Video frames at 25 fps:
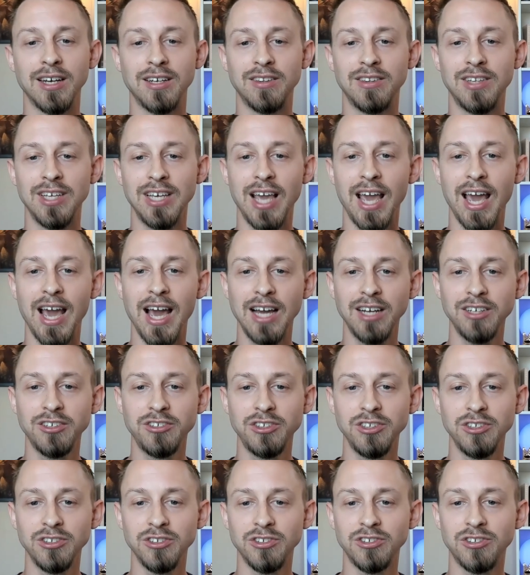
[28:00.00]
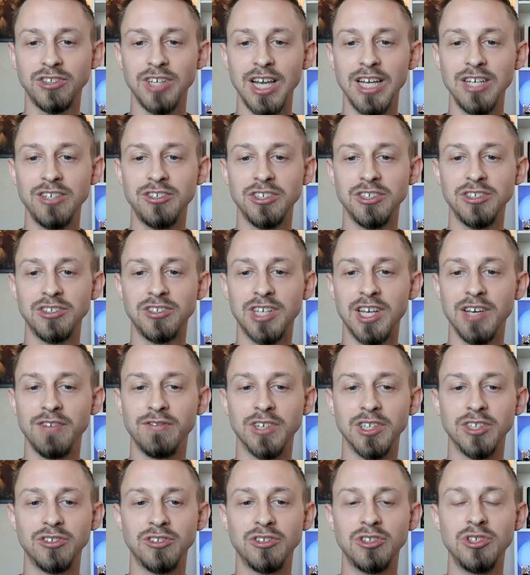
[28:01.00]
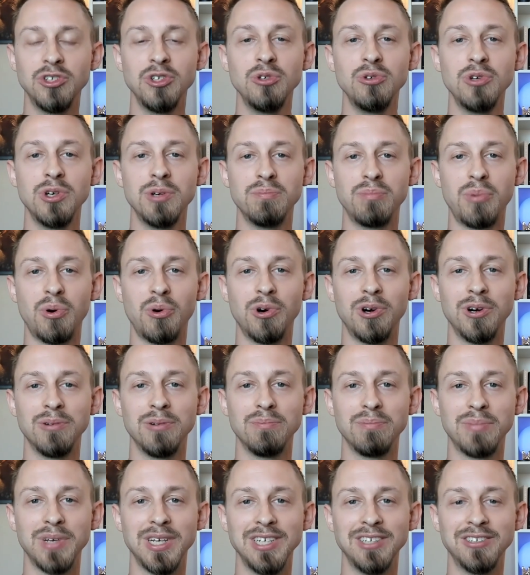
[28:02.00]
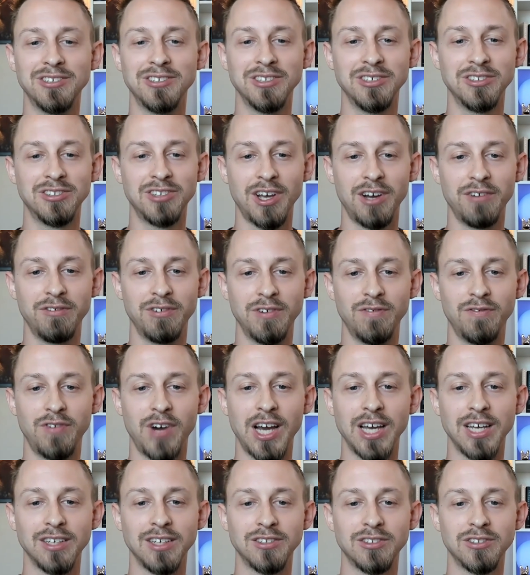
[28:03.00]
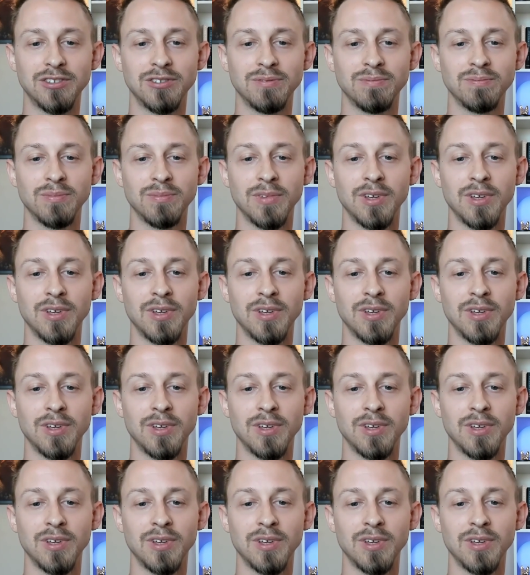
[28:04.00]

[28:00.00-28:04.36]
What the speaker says: the axial sages give us two important pieces of advice.